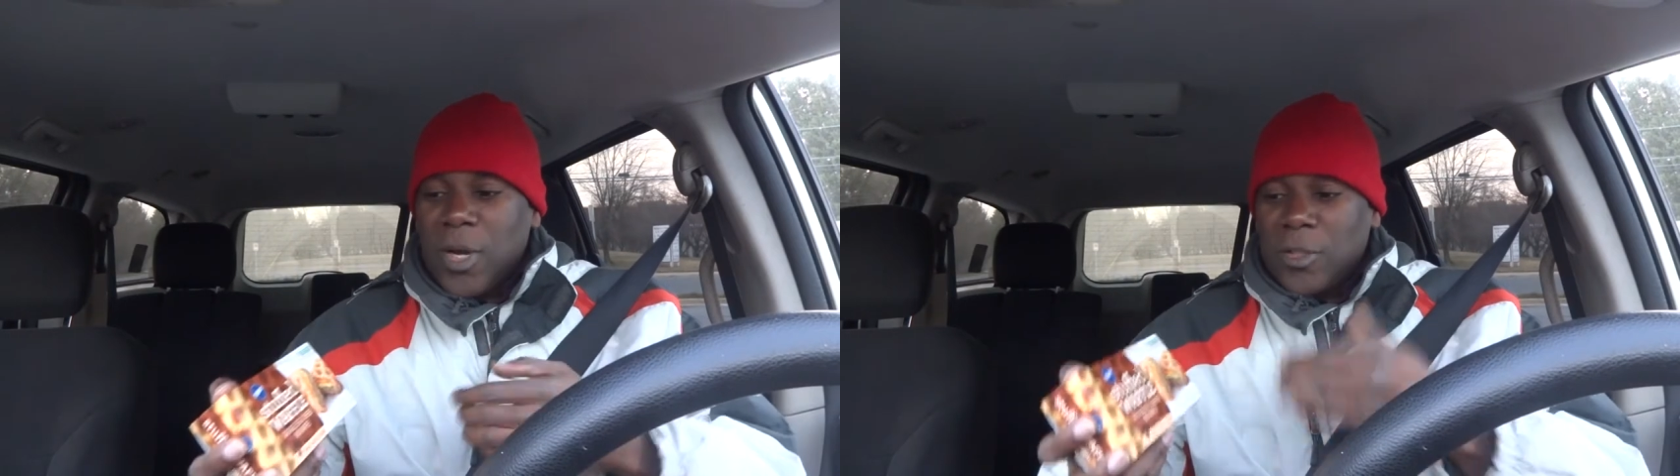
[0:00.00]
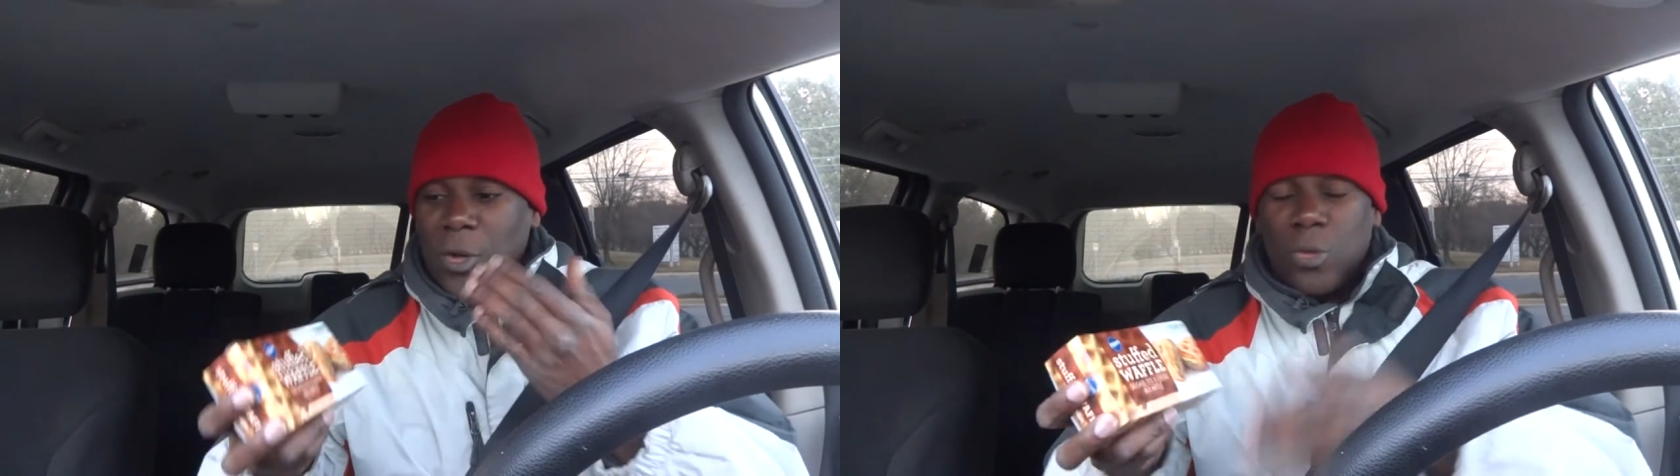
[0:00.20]

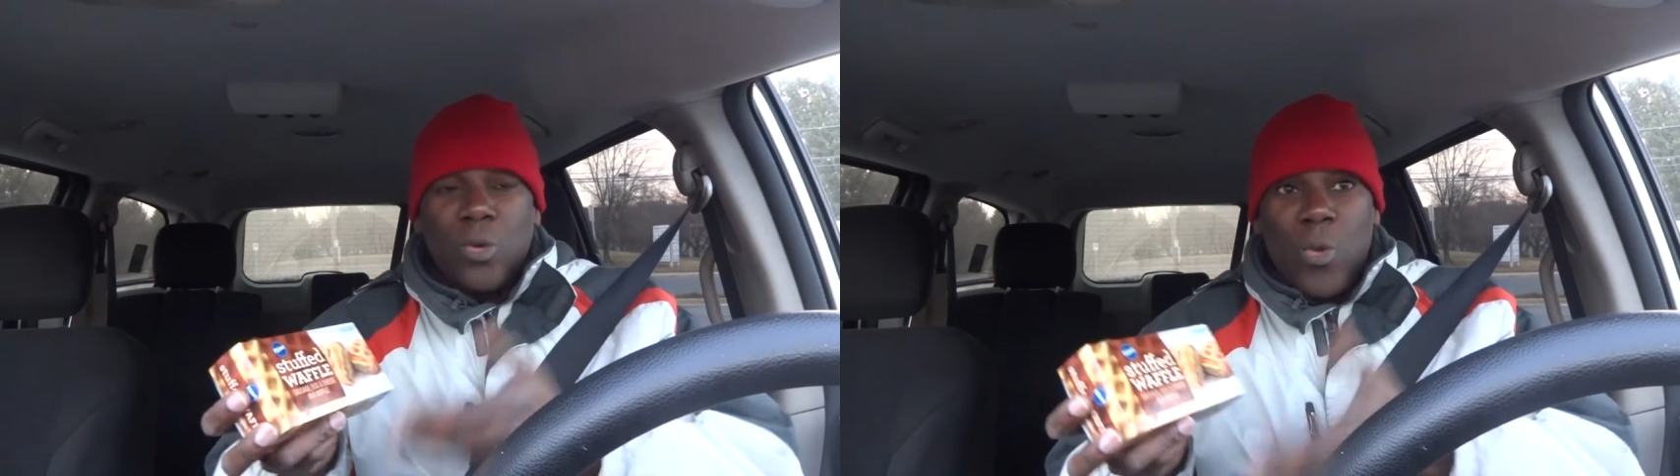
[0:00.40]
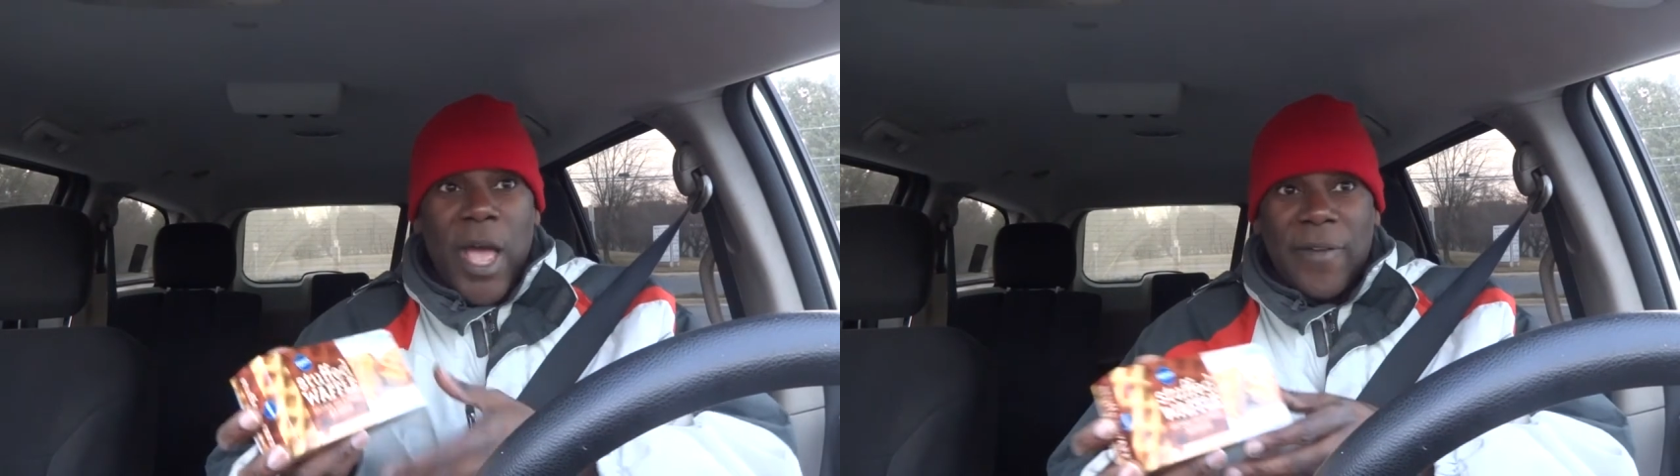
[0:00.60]
Those
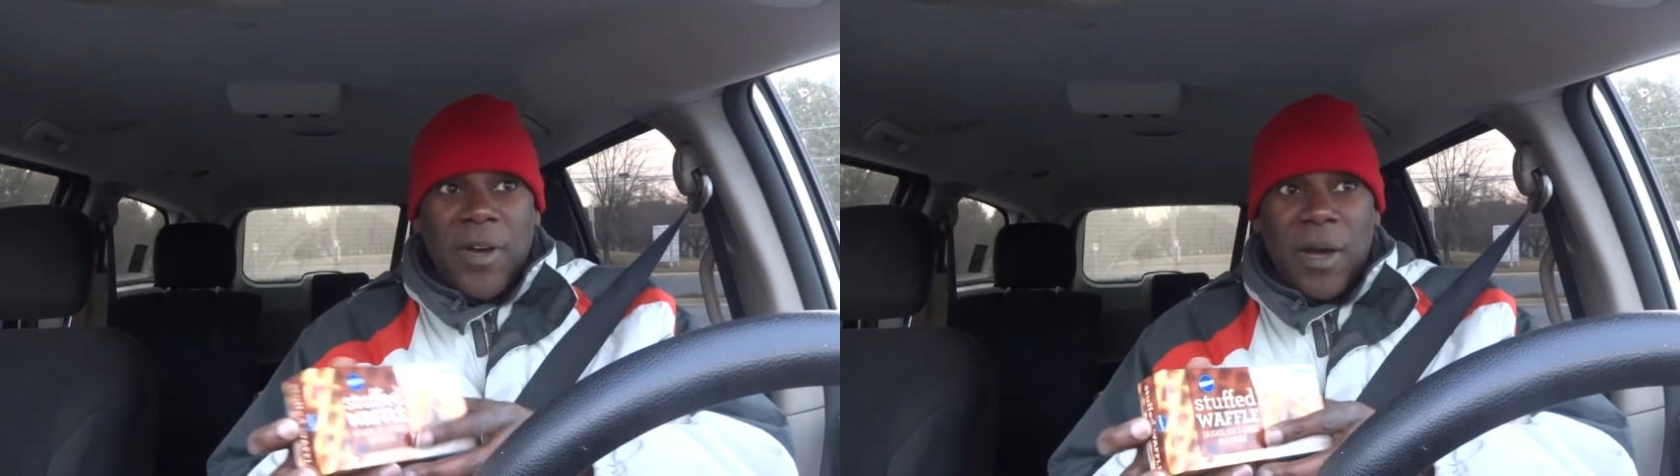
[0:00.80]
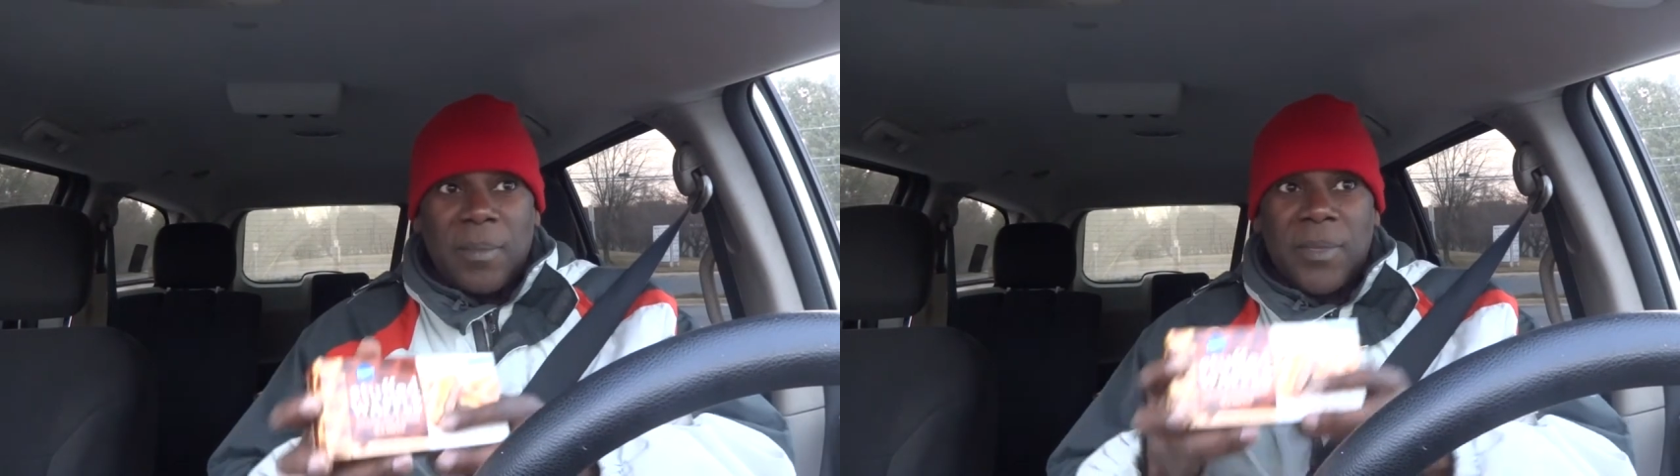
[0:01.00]
who have
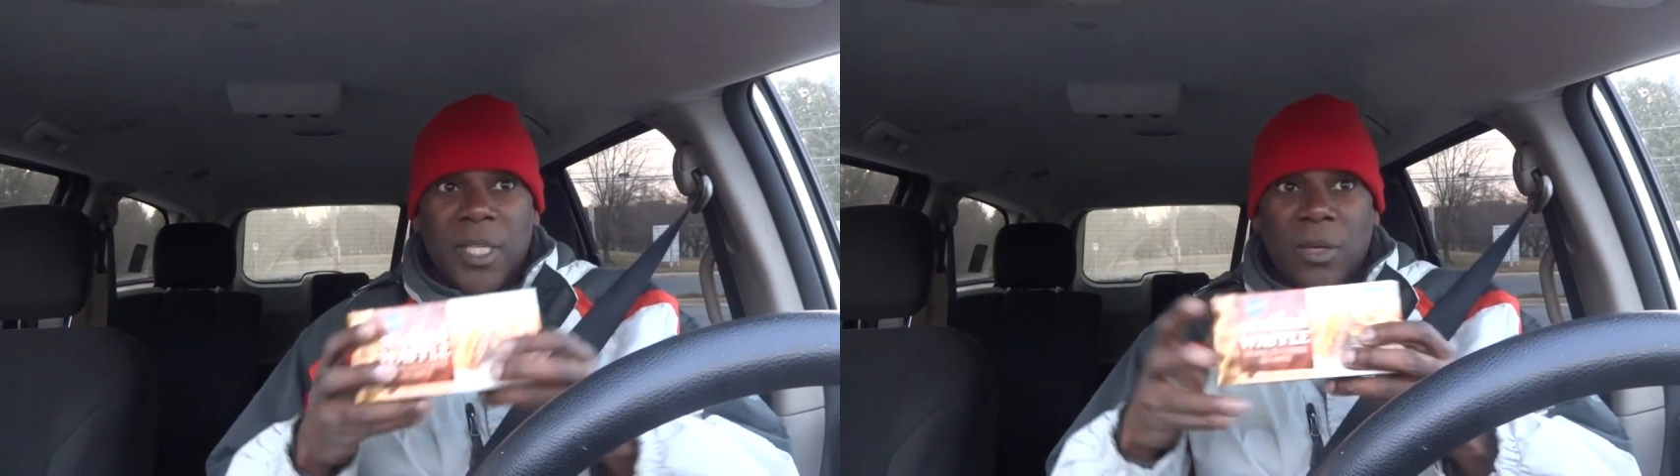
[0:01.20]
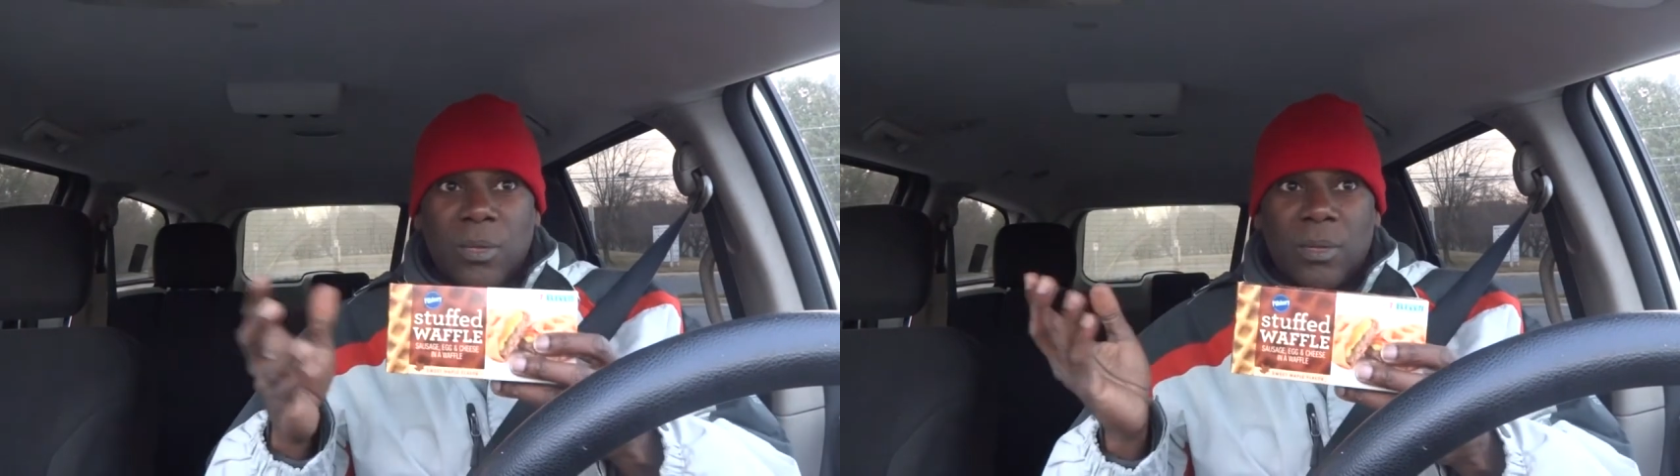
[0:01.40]

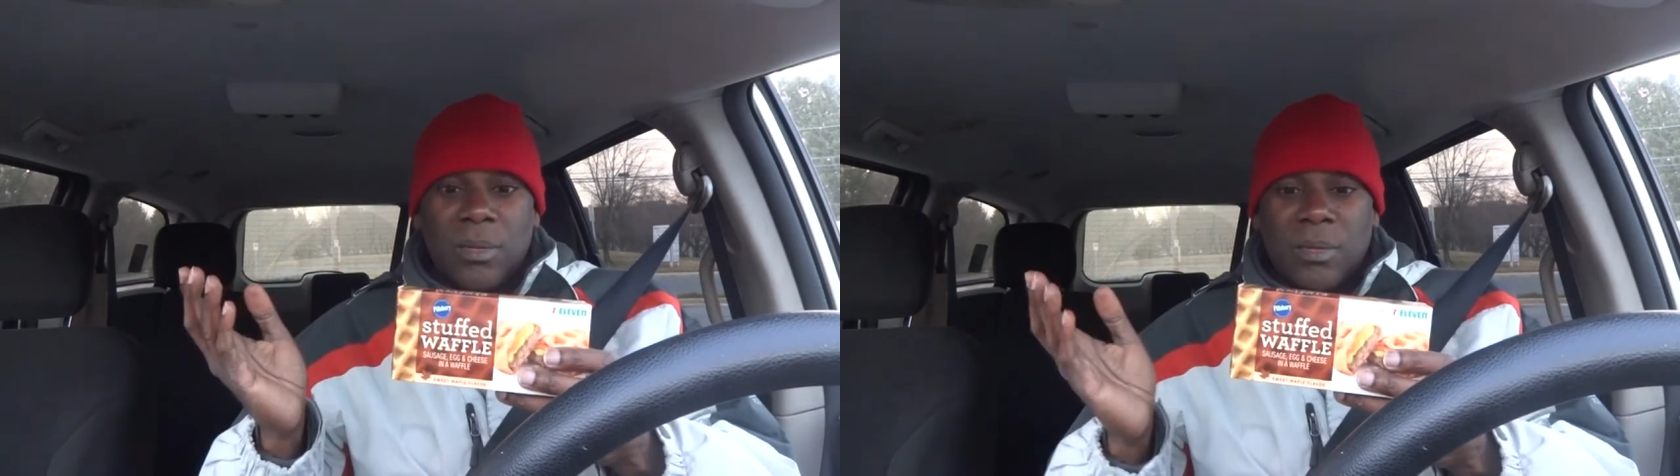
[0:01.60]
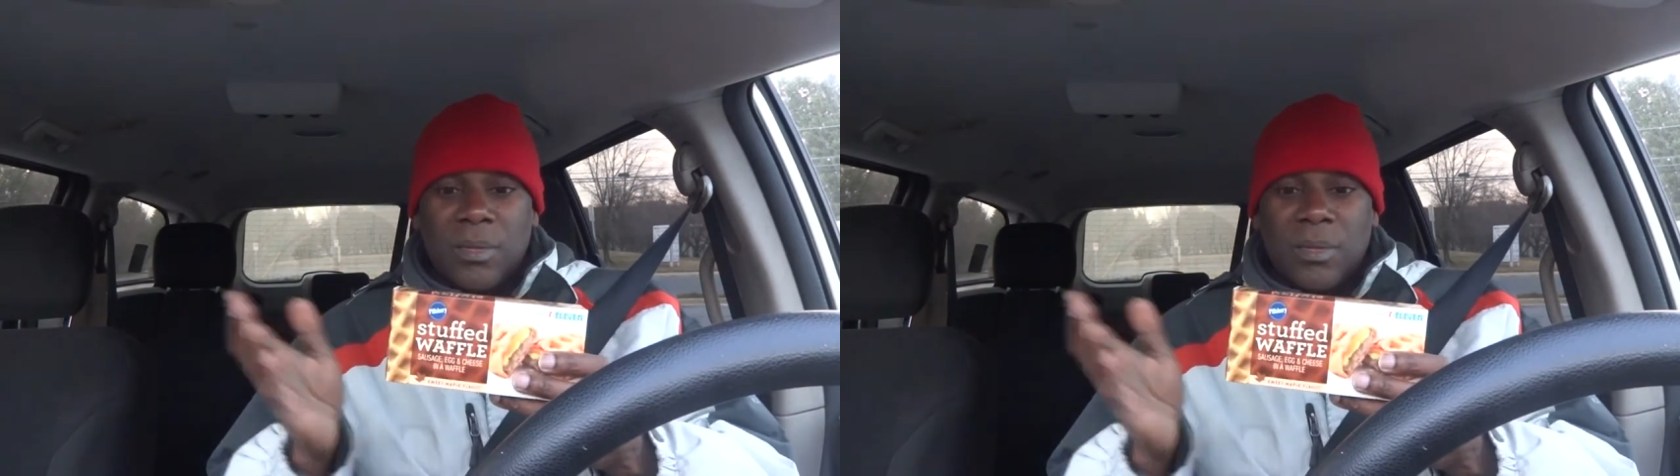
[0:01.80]
you know,